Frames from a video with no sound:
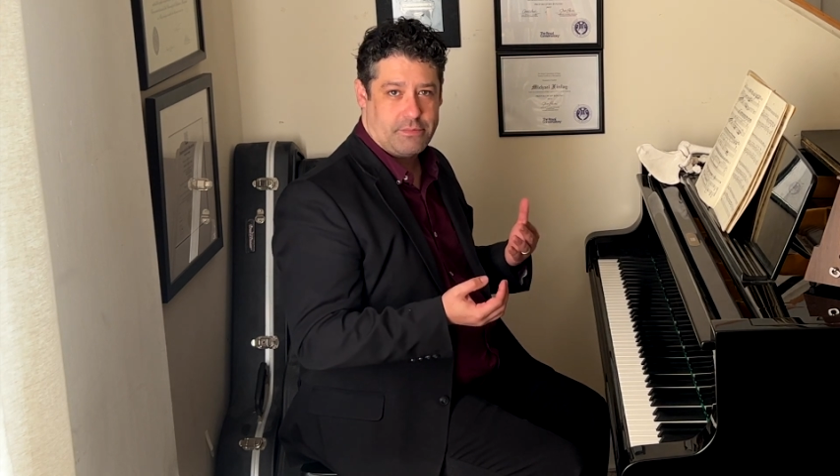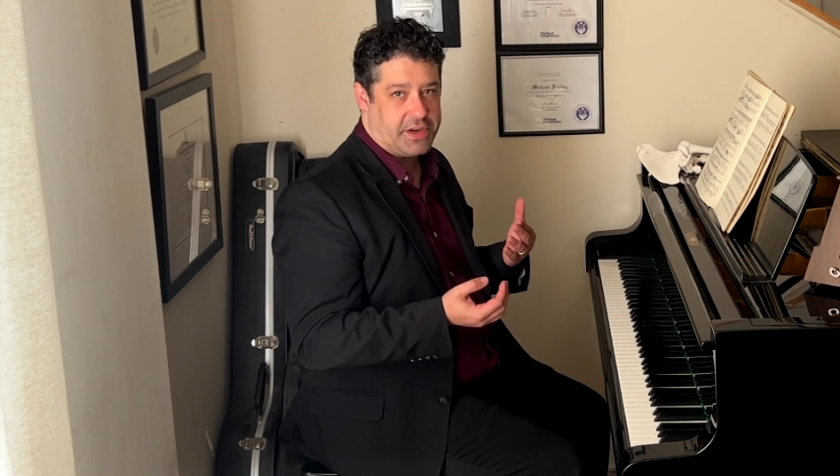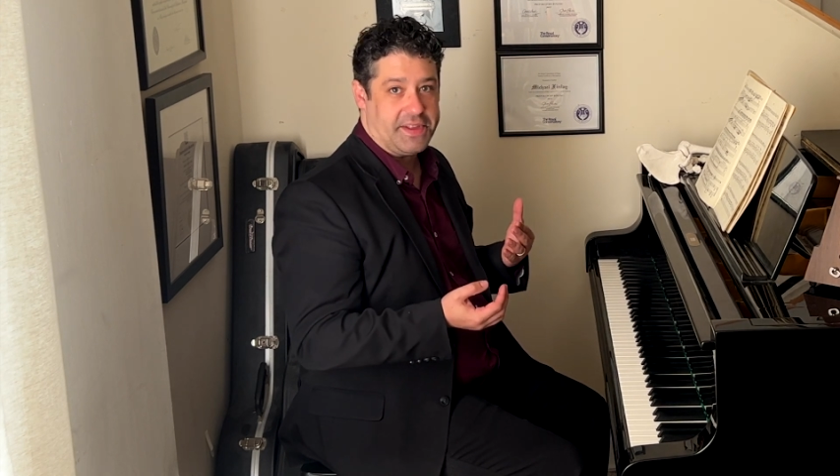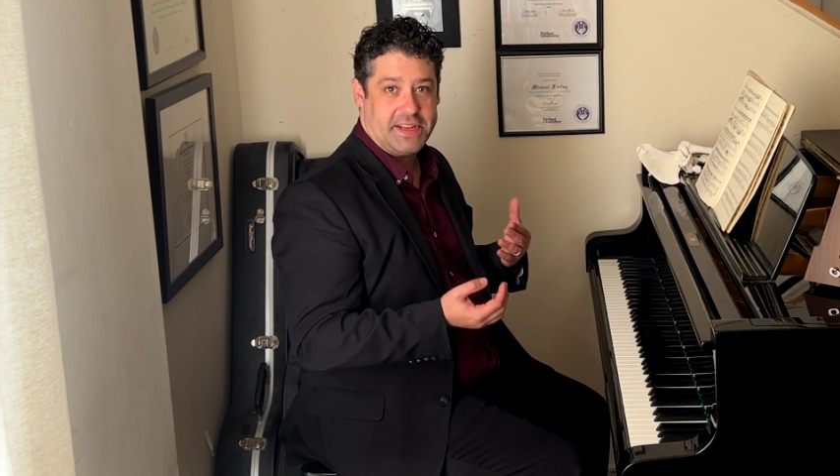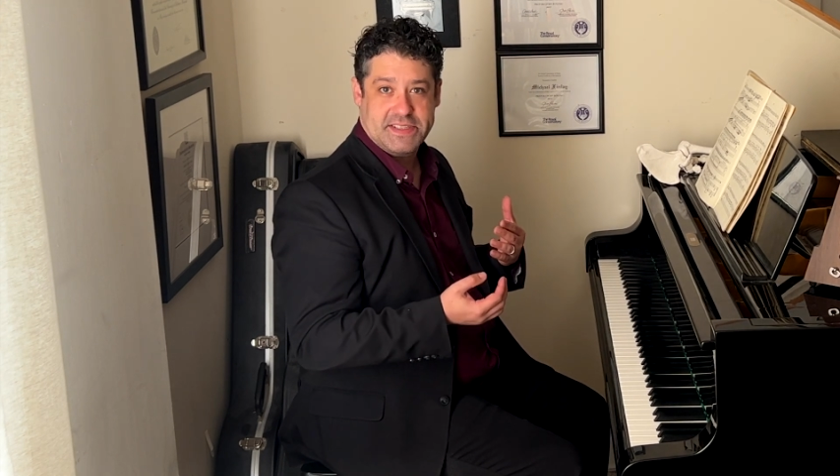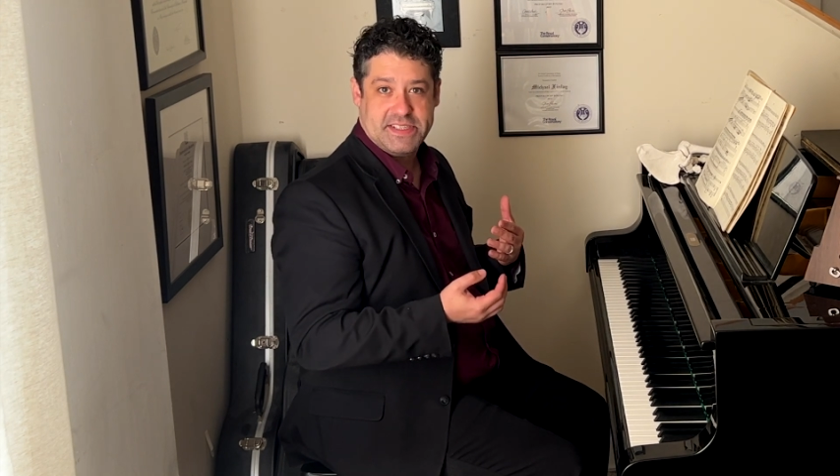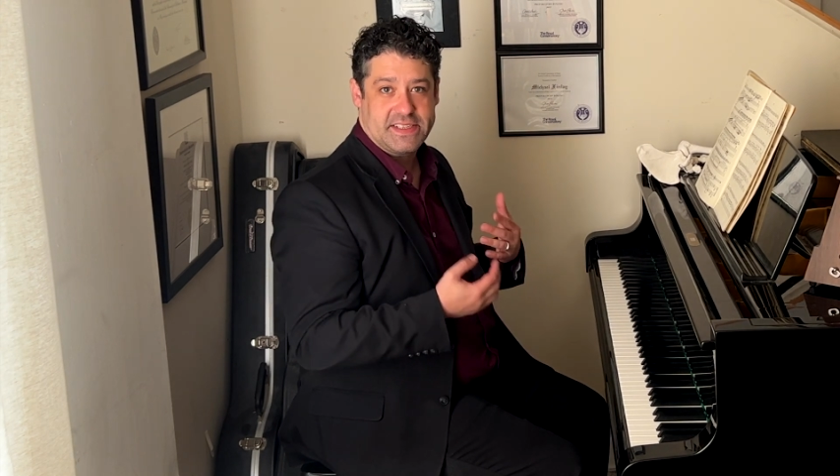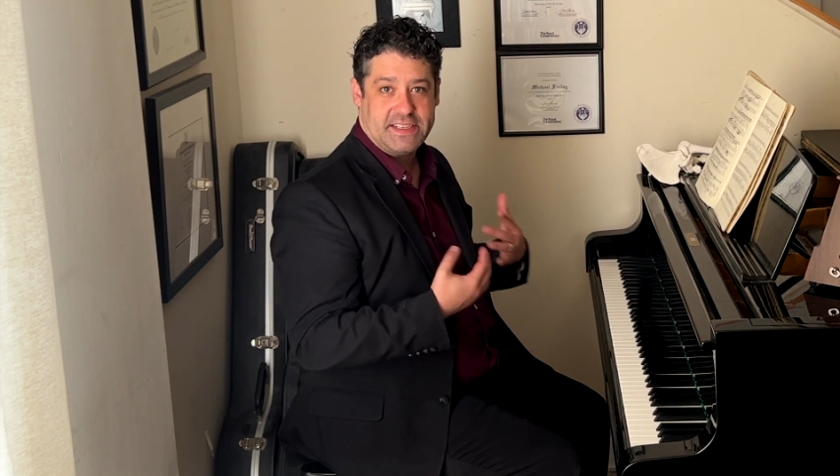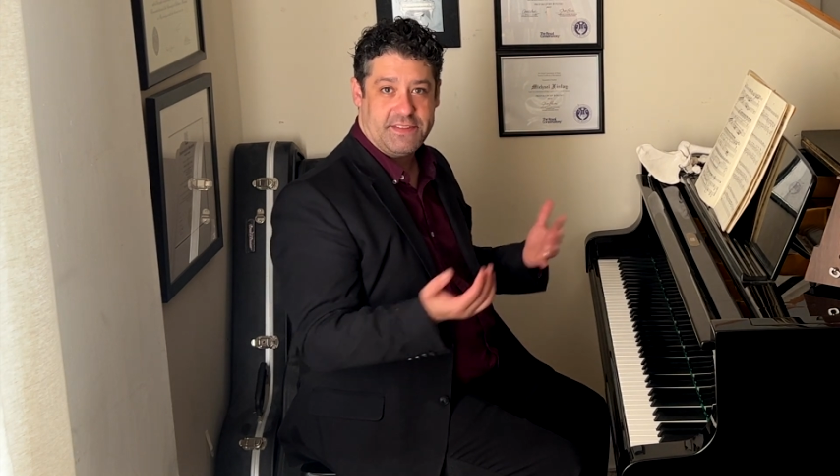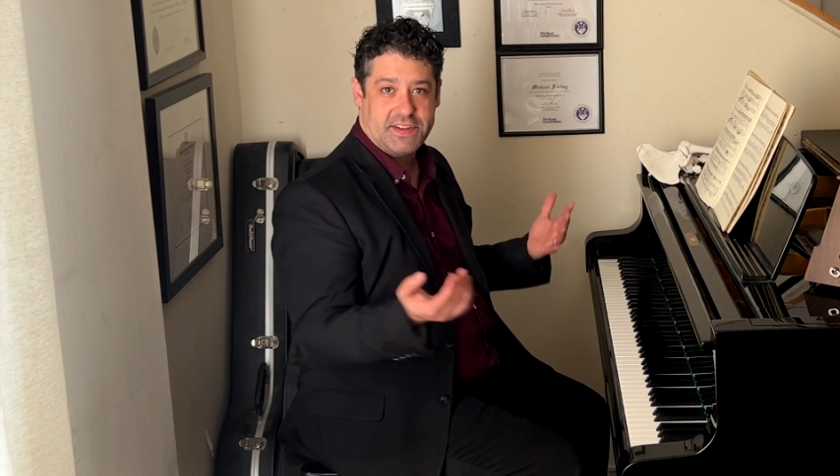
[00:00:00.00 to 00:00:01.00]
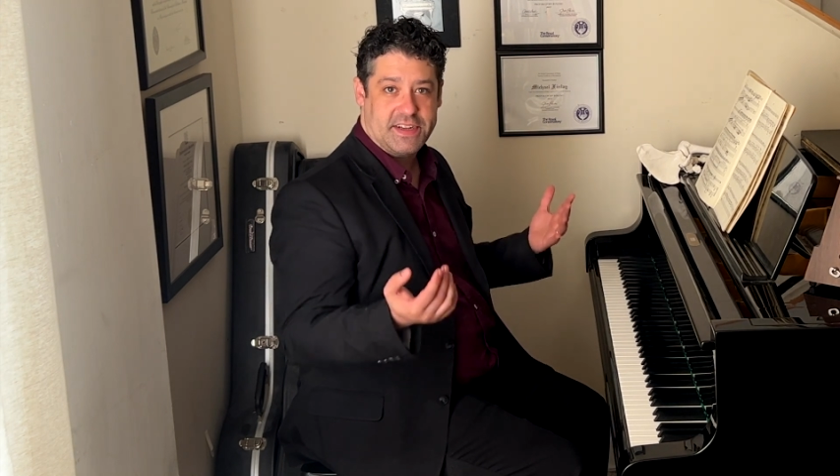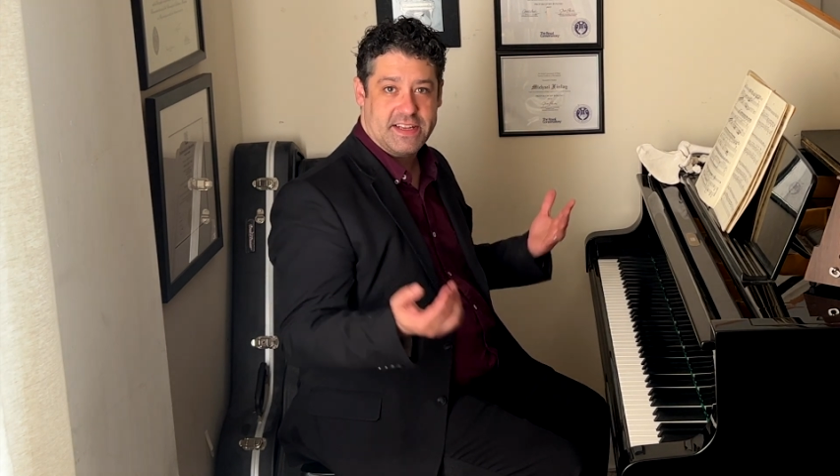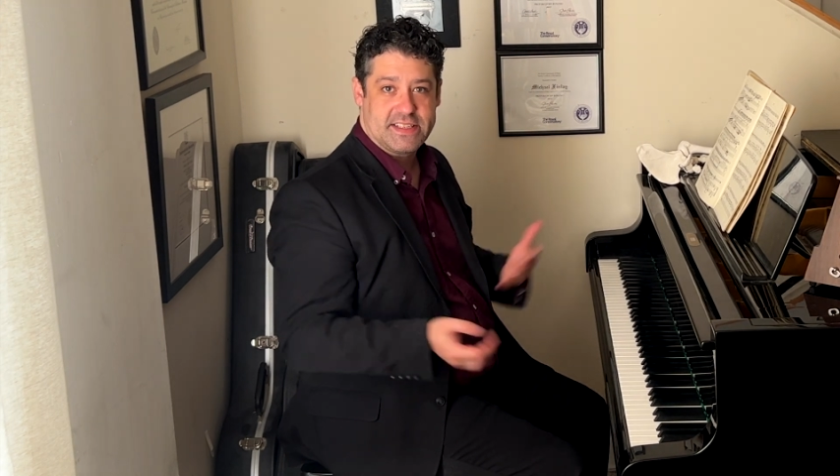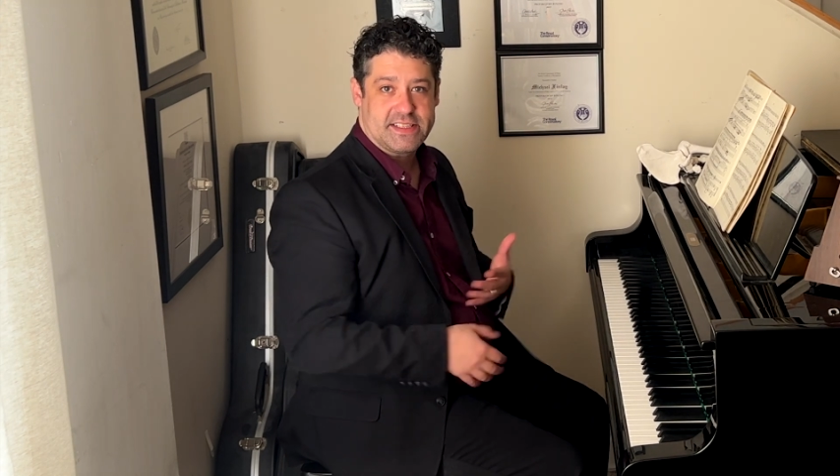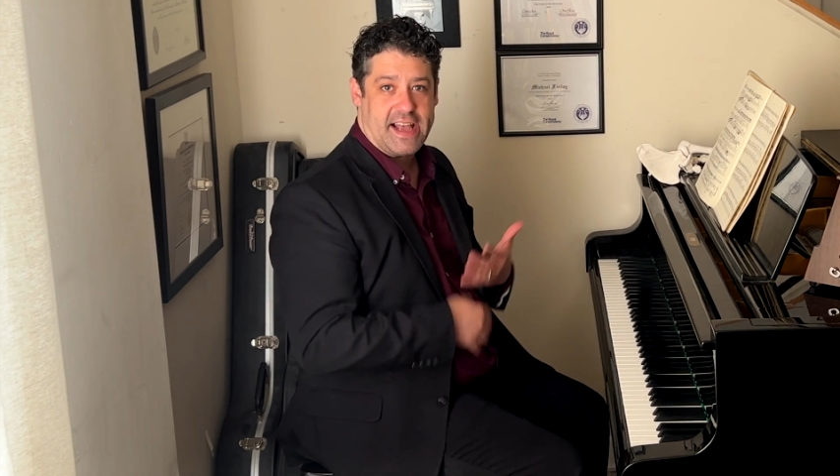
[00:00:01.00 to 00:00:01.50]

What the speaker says: brilliance, evenness,